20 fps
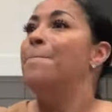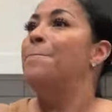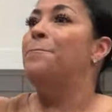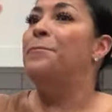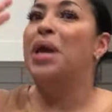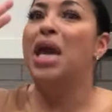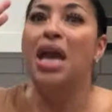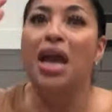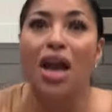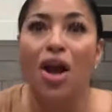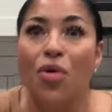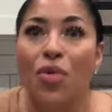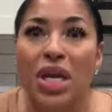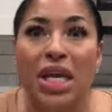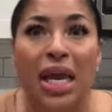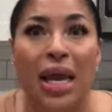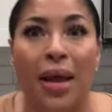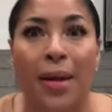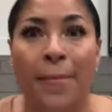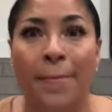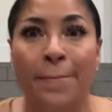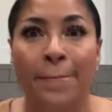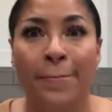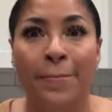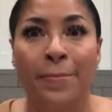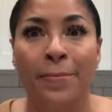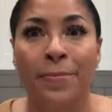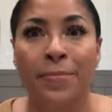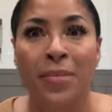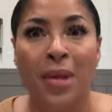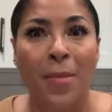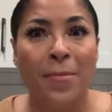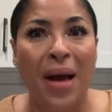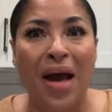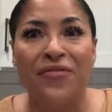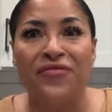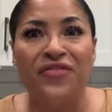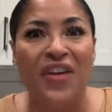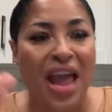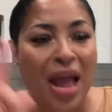Period. My
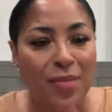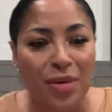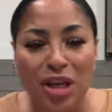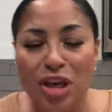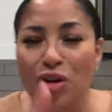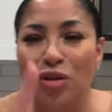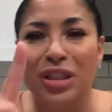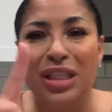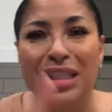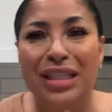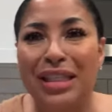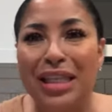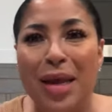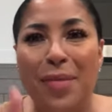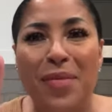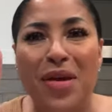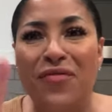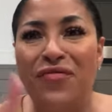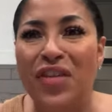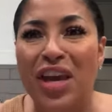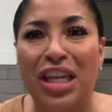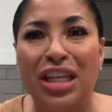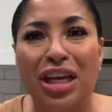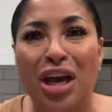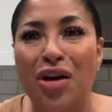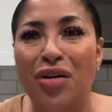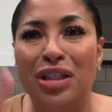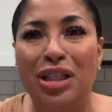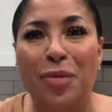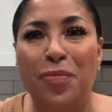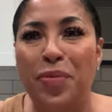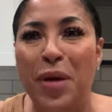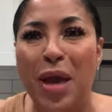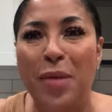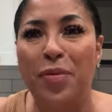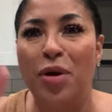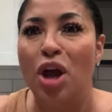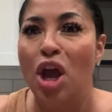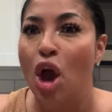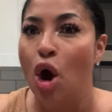family used to send me videos of
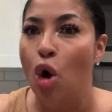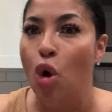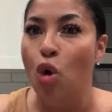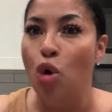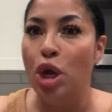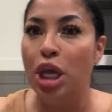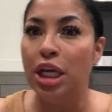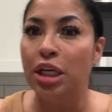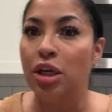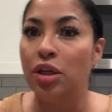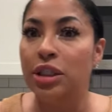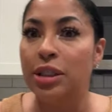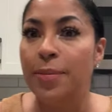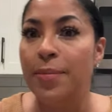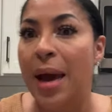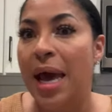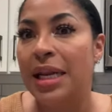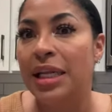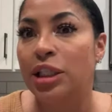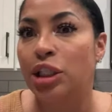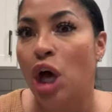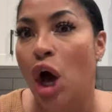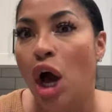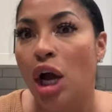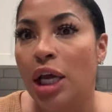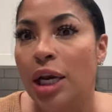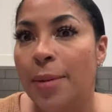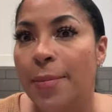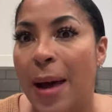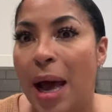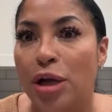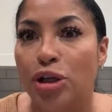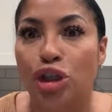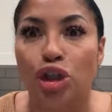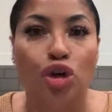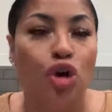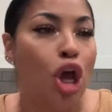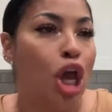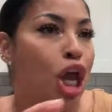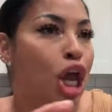people. Oh, here goes somebody talking about you.
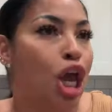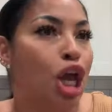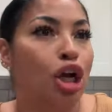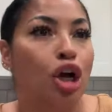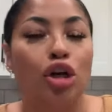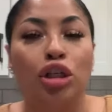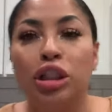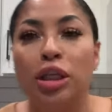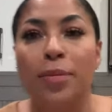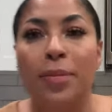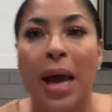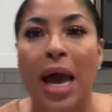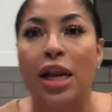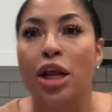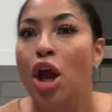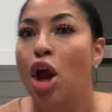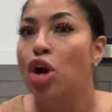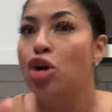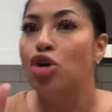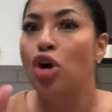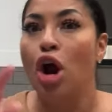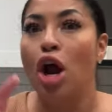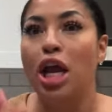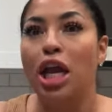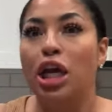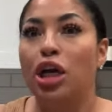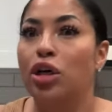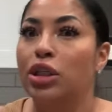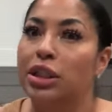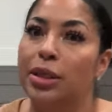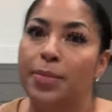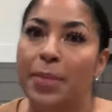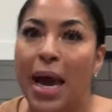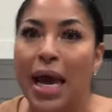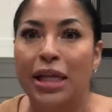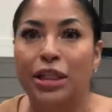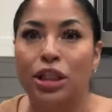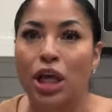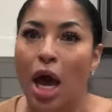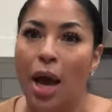Here goes somebody, girl, here goes
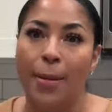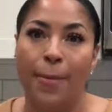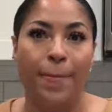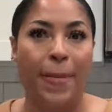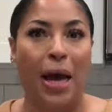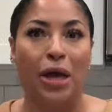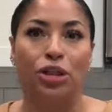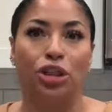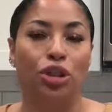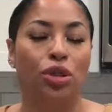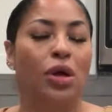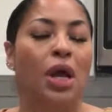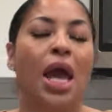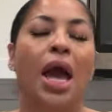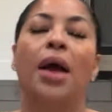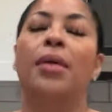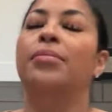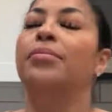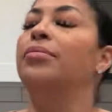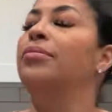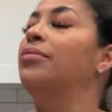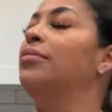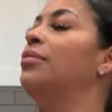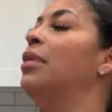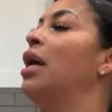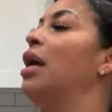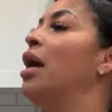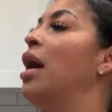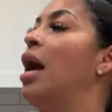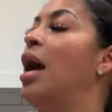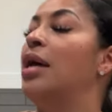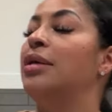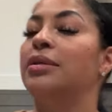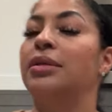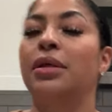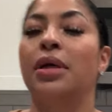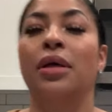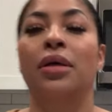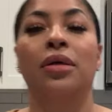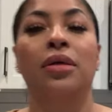somebody talking about you. Man, I
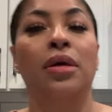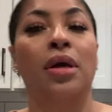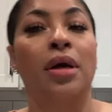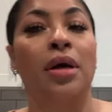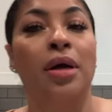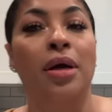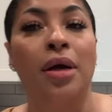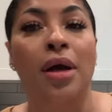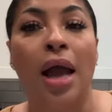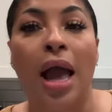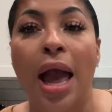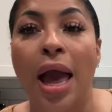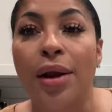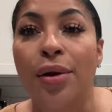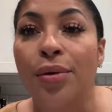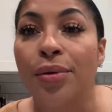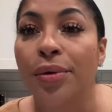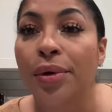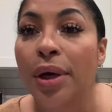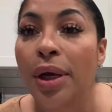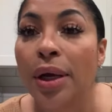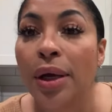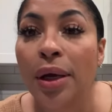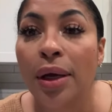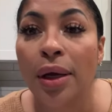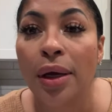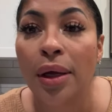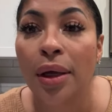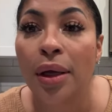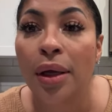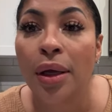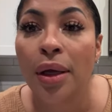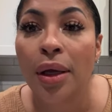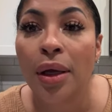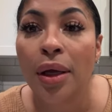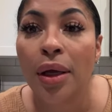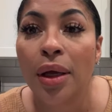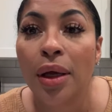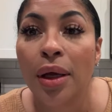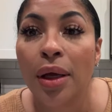said, girl, I don't care.
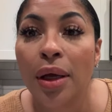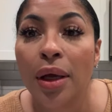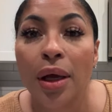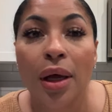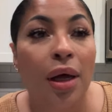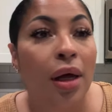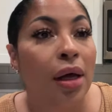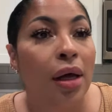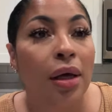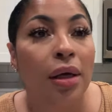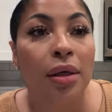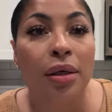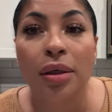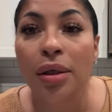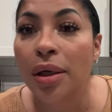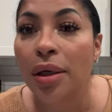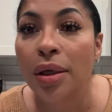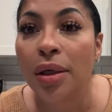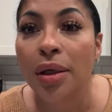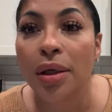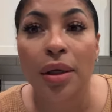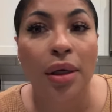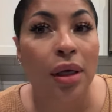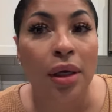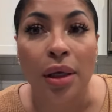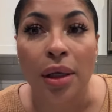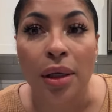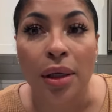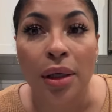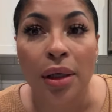Uh, don't care.